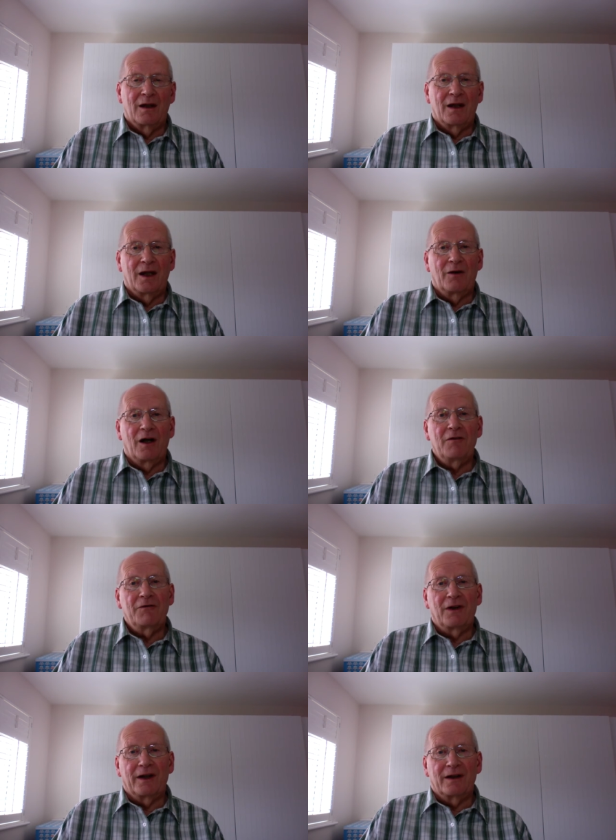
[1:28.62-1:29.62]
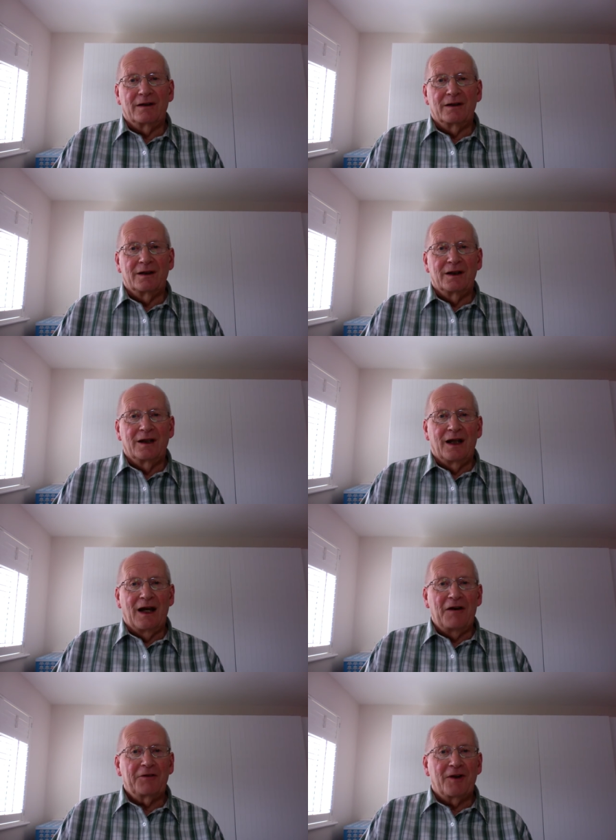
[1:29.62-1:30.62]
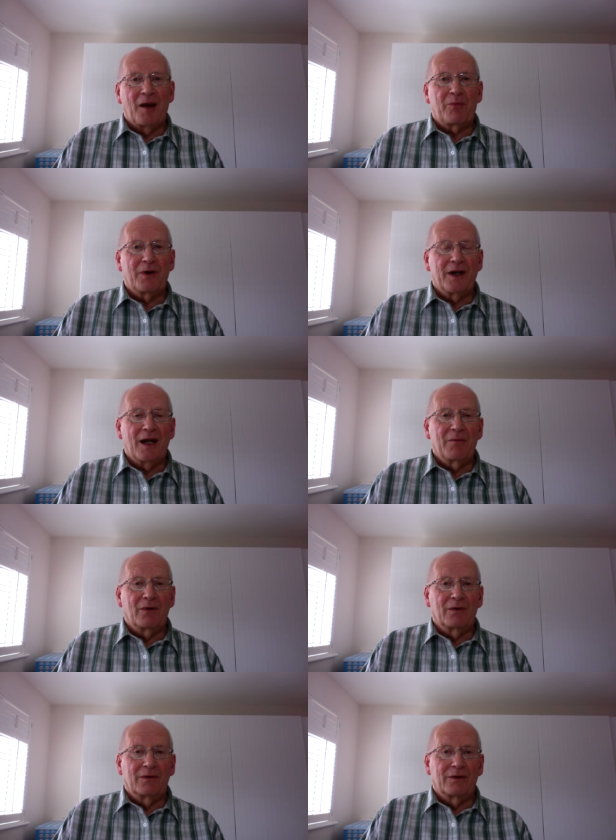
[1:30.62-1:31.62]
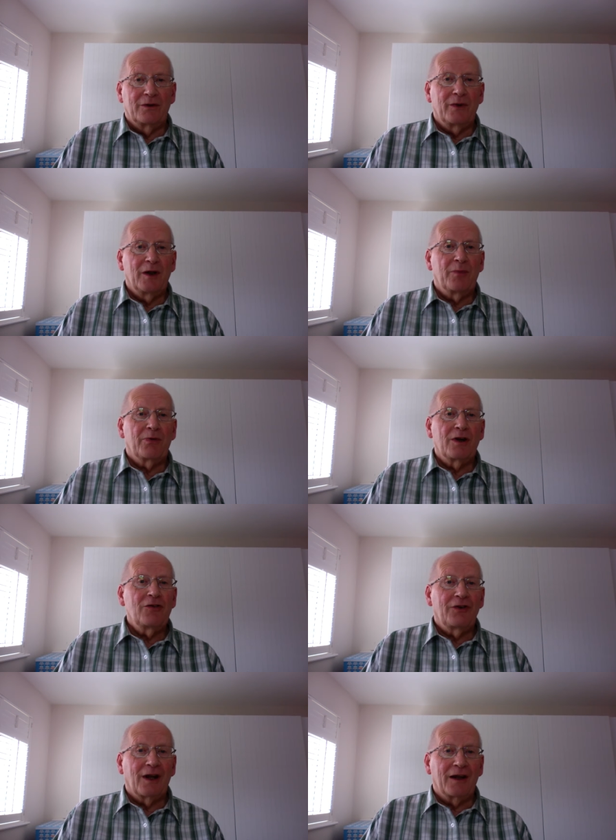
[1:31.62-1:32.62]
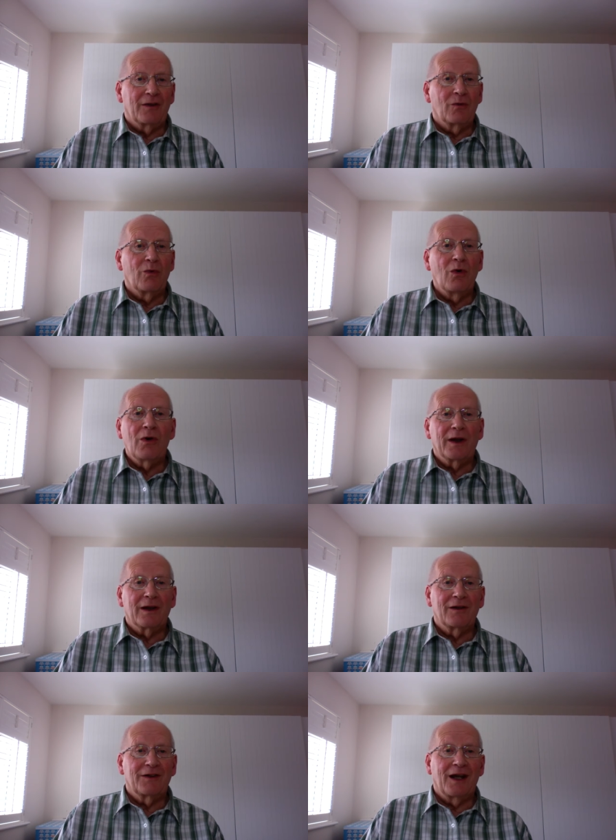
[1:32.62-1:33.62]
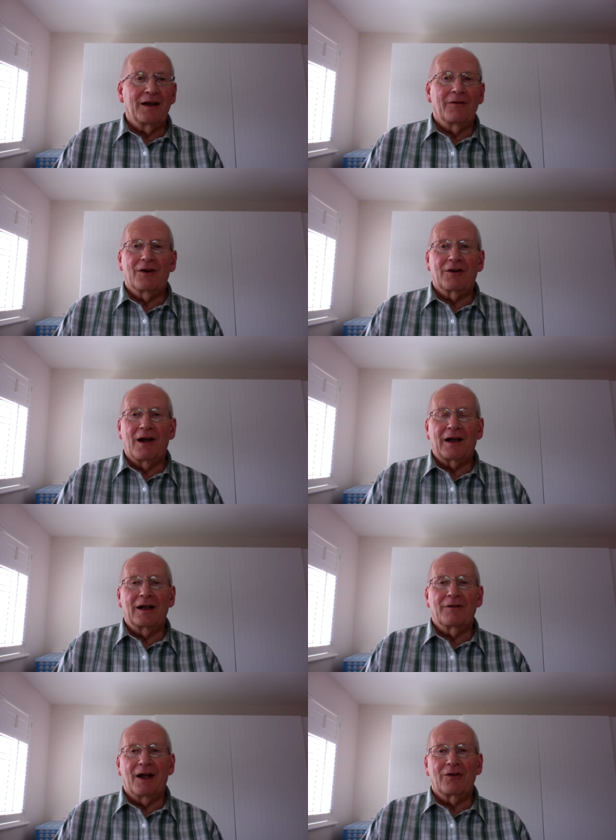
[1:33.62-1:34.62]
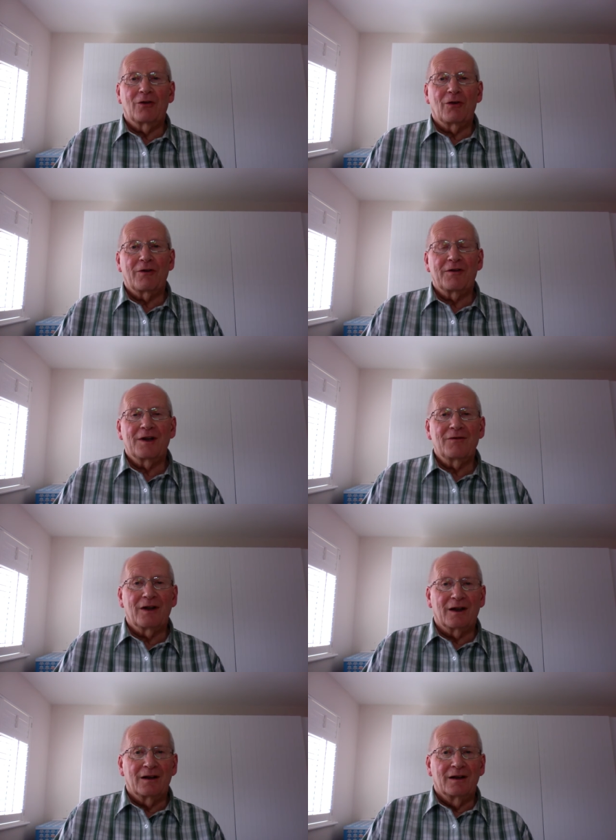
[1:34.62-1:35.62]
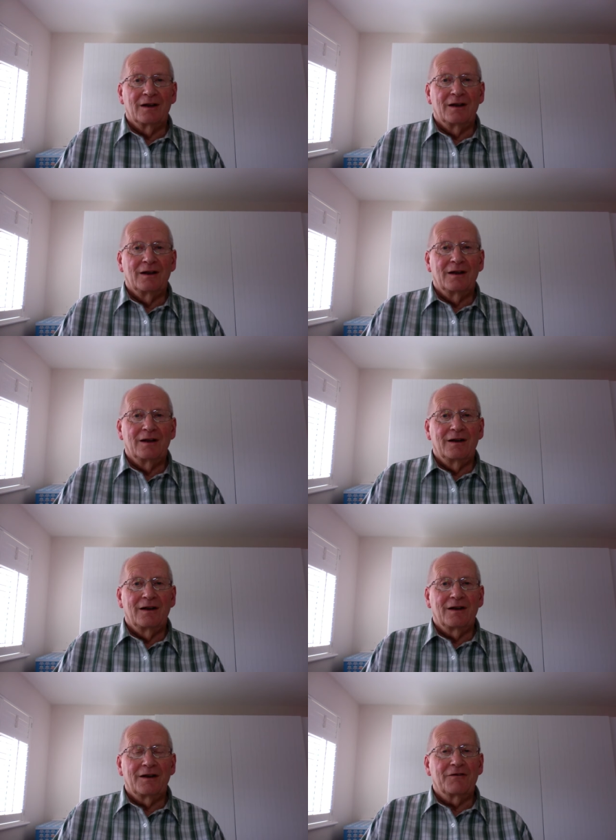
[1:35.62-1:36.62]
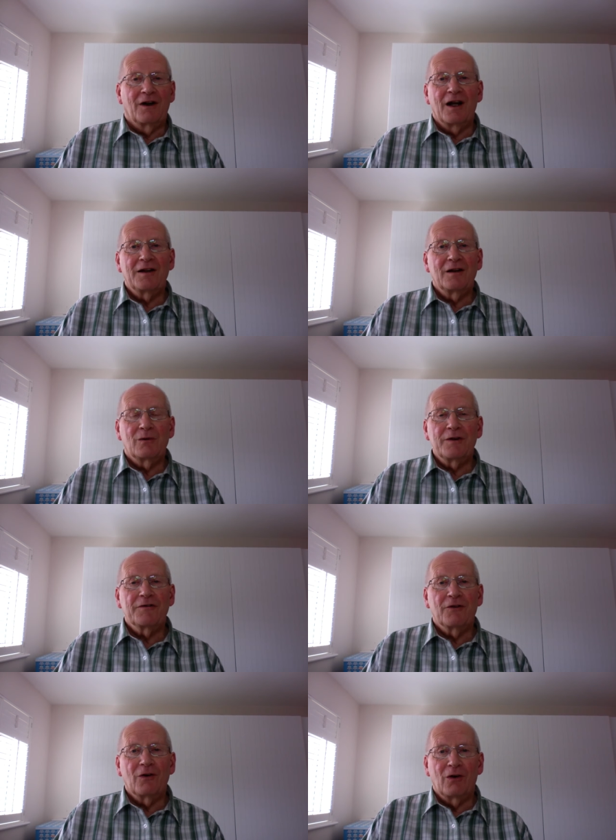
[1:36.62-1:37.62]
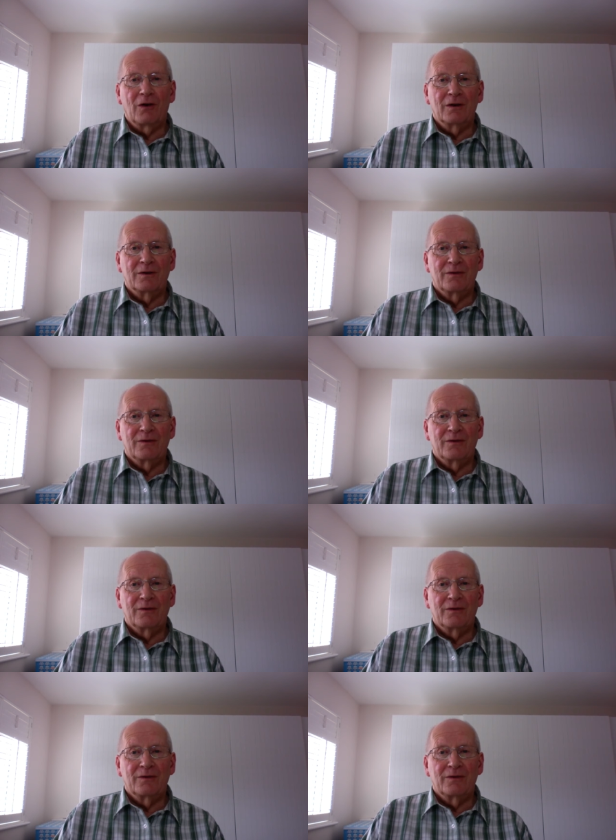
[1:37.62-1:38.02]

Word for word: Now, hopefully, after that preamble, you will appreciate the warning contained in the title of our talk this evening Divided we fall.